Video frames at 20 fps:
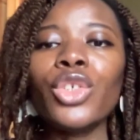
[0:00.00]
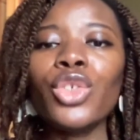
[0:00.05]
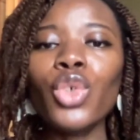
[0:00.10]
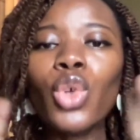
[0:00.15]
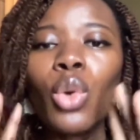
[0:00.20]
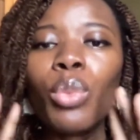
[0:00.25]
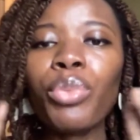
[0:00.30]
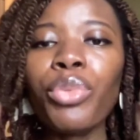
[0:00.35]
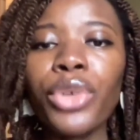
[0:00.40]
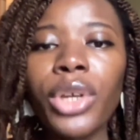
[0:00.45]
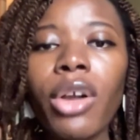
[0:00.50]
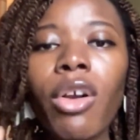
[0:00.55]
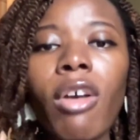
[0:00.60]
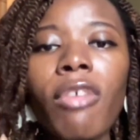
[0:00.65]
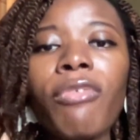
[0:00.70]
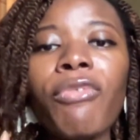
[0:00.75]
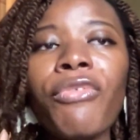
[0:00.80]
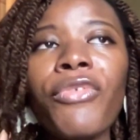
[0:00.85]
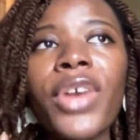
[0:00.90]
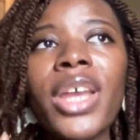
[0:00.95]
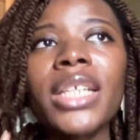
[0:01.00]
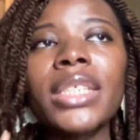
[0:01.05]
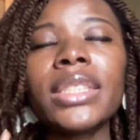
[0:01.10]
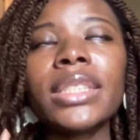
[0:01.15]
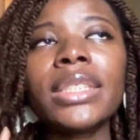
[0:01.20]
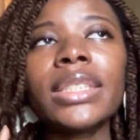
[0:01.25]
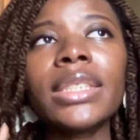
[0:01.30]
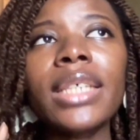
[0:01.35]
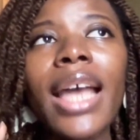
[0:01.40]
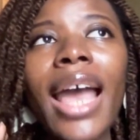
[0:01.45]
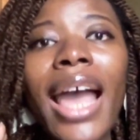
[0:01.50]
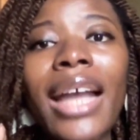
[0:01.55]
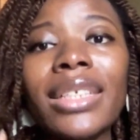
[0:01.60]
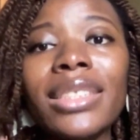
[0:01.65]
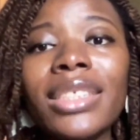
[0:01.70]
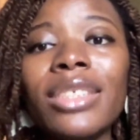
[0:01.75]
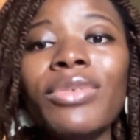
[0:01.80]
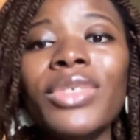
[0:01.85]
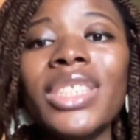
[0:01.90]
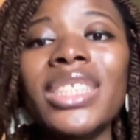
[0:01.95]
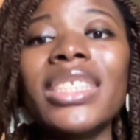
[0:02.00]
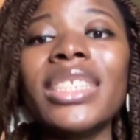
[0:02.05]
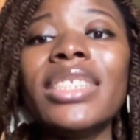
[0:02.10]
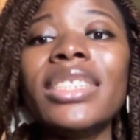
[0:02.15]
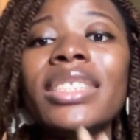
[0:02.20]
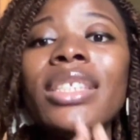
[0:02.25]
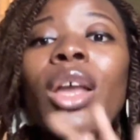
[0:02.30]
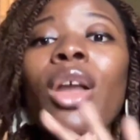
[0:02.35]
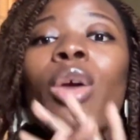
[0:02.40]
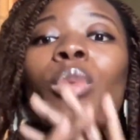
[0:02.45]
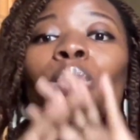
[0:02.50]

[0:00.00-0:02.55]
your pre-conference activities